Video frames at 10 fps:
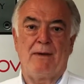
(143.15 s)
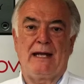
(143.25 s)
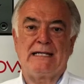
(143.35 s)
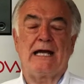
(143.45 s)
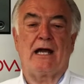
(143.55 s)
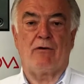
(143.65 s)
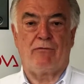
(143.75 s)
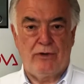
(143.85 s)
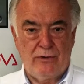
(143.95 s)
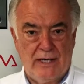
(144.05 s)
may take a
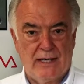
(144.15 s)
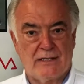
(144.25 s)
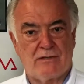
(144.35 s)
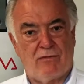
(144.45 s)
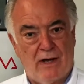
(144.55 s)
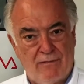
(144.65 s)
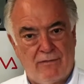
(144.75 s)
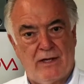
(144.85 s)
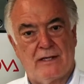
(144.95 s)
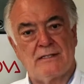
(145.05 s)
few years, 5
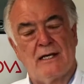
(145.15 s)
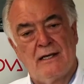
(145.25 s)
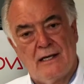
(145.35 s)
years,